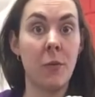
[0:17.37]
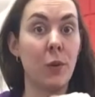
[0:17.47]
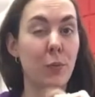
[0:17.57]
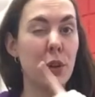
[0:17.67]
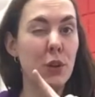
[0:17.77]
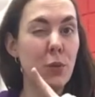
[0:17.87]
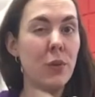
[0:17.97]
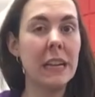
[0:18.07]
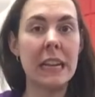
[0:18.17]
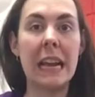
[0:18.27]
What we do
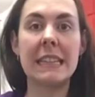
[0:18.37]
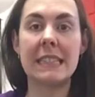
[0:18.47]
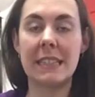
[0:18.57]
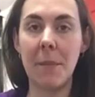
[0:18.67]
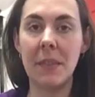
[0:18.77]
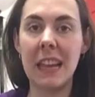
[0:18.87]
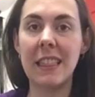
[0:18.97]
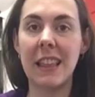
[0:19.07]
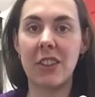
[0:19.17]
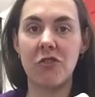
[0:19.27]
need is something
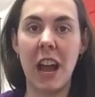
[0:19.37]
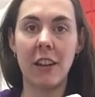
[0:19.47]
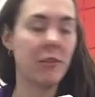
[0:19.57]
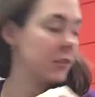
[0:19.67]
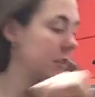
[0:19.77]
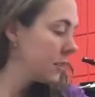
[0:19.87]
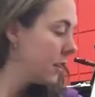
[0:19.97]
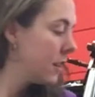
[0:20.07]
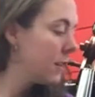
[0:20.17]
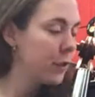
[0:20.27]
that rattles.
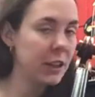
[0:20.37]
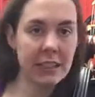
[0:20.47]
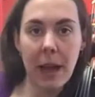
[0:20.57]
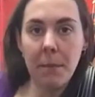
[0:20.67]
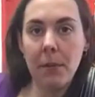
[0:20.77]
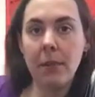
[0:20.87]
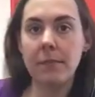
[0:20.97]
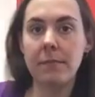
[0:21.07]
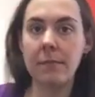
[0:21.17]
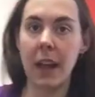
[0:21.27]
For
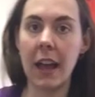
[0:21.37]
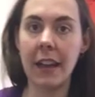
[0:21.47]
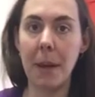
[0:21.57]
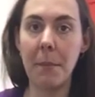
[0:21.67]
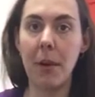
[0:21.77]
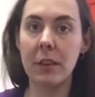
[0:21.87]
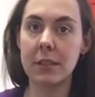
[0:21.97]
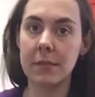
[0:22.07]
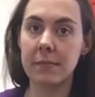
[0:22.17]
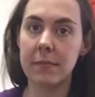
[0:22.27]
example, a box,